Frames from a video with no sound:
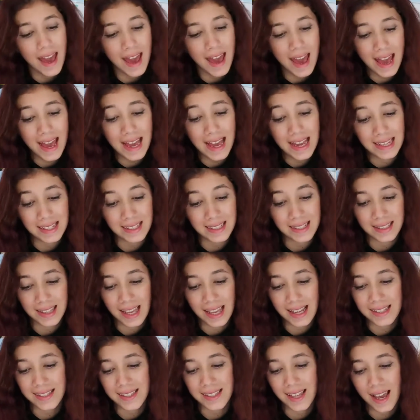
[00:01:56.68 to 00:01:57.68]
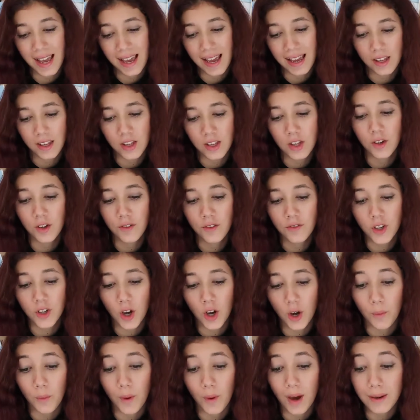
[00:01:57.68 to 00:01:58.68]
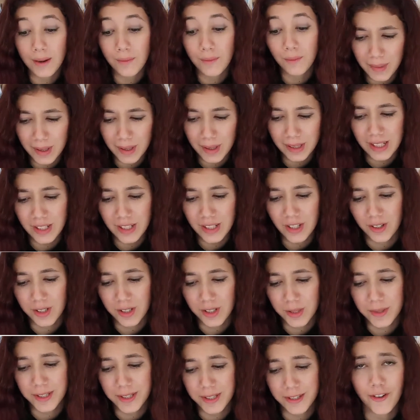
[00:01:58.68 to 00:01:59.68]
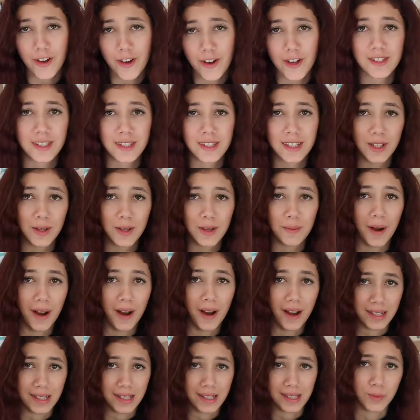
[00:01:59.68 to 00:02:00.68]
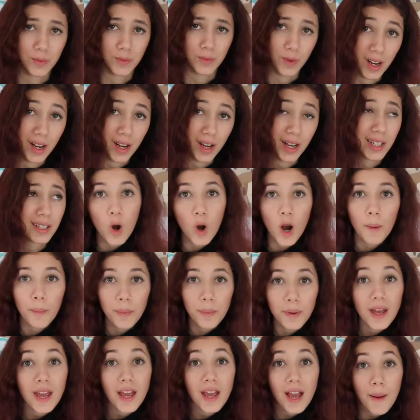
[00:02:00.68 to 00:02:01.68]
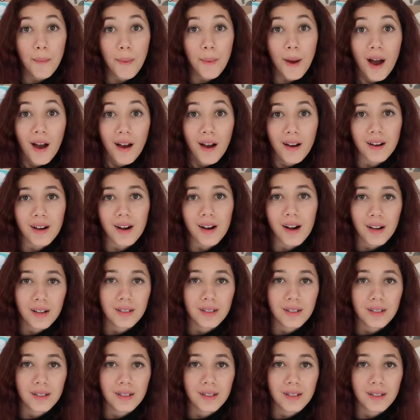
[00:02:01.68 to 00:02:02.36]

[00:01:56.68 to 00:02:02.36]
and they say, you've got one million dollars, what's the first thing you buy and why? Probably a pug.